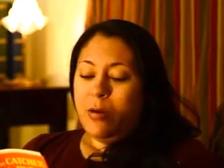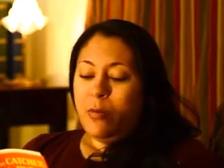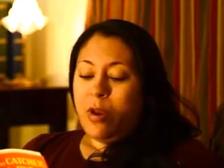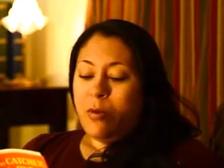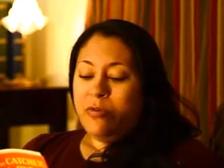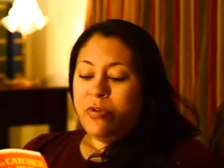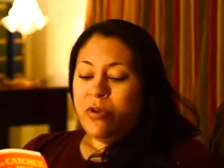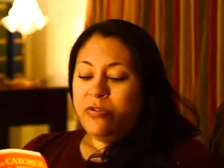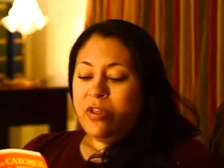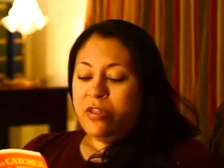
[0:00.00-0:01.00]
When I was
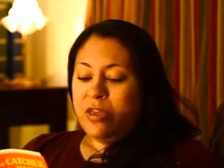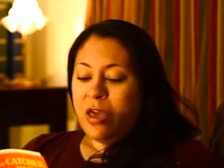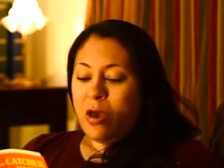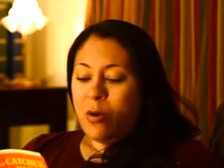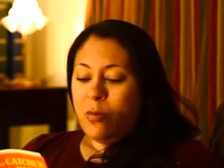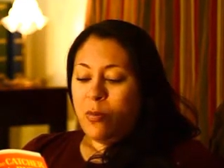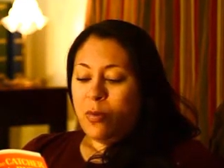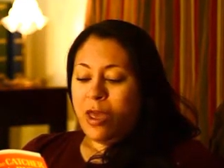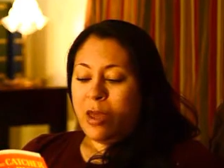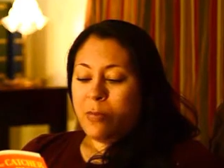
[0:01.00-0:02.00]
all set to go,
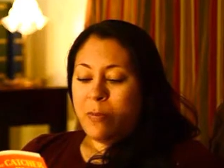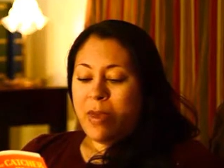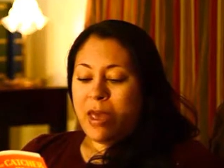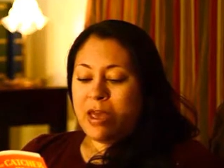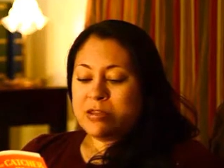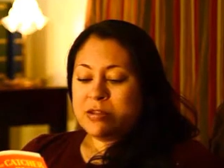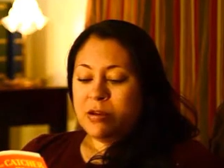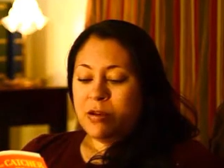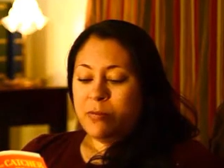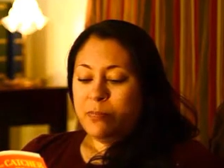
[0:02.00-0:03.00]
when I had my bags and
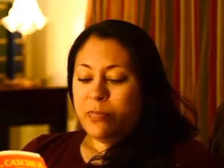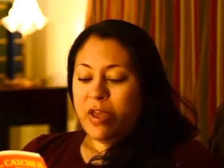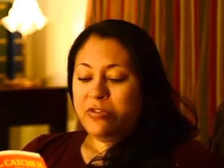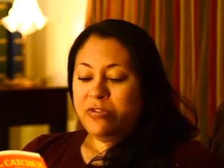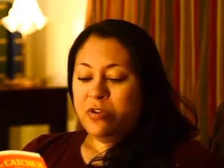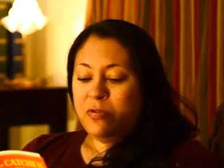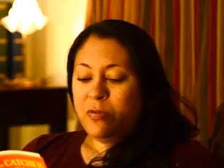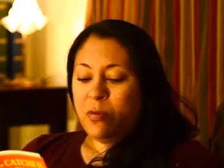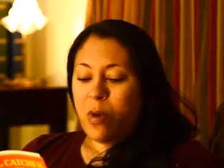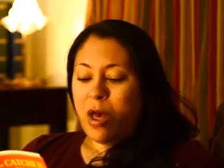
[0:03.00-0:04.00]
all, I stood for
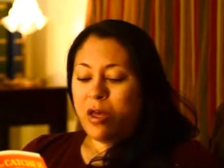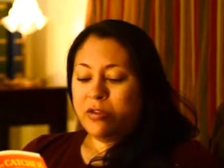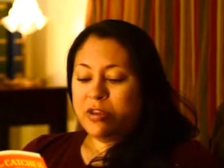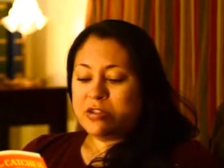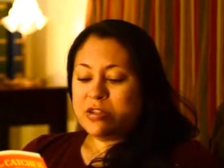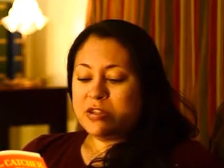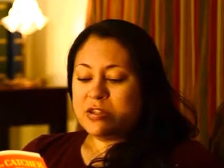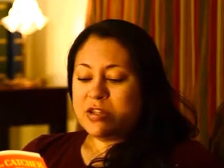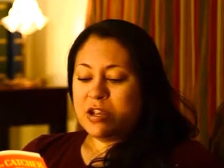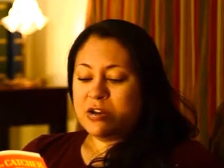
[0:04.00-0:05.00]
a while next to the
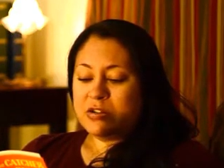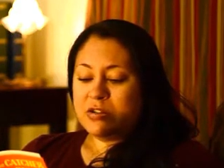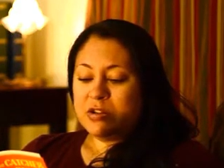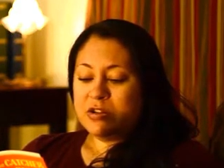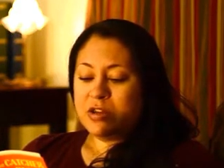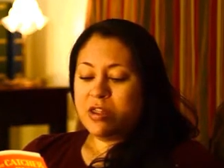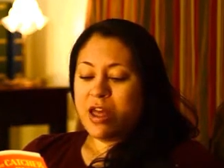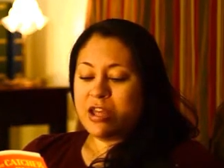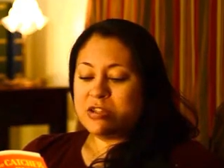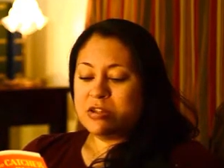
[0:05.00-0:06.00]
stairs and took a
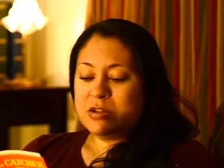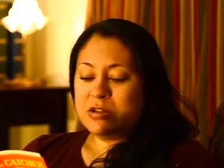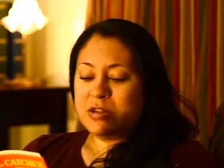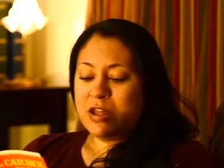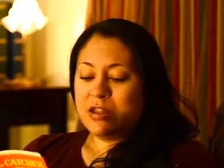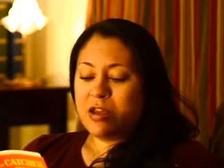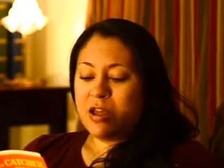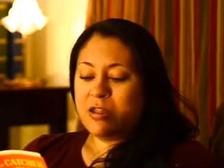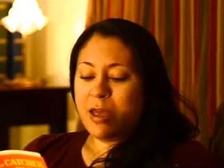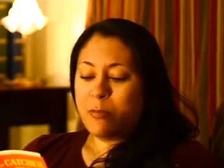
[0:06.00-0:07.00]
last look down the
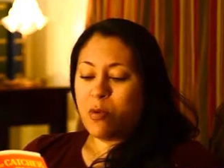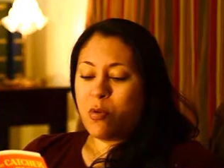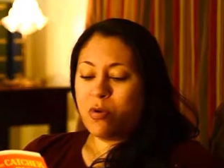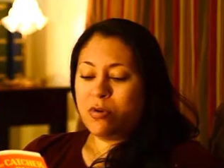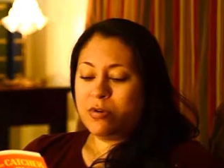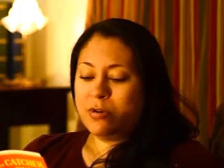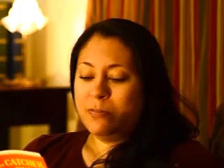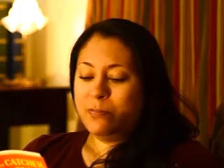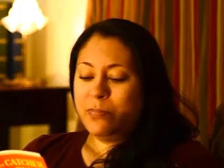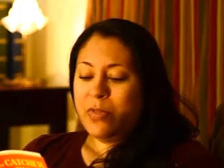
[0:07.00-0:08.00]
goddamn corridor.
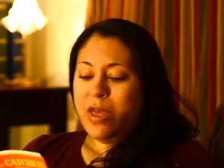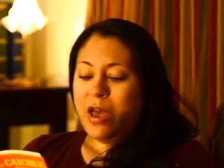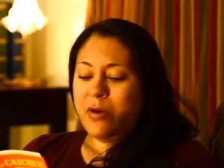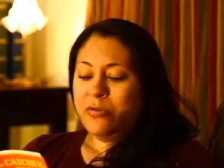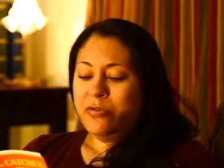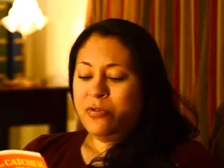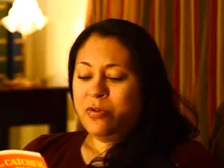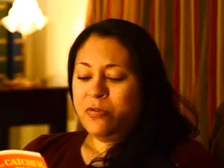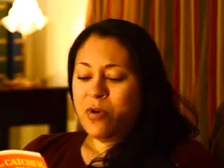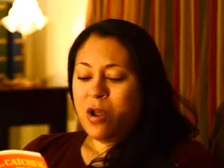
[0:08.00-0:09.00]
I was sort
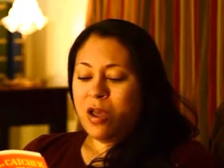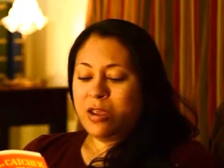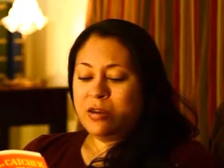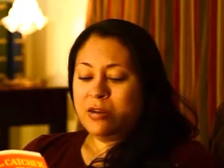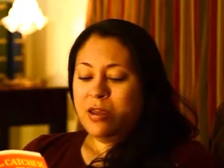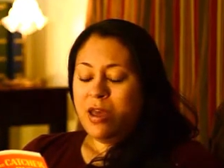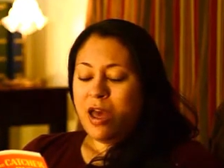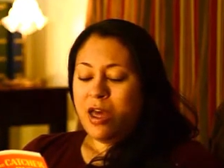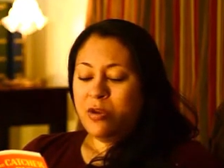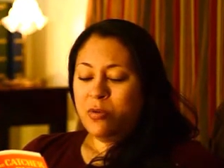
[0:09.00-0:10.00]
of crying.
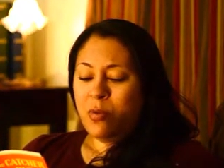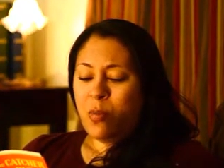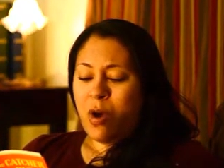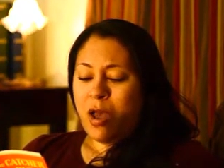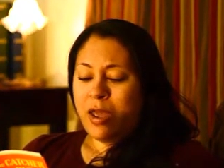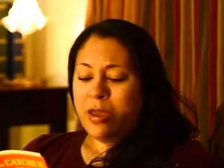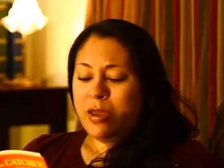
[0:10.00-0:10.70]
I don't know why.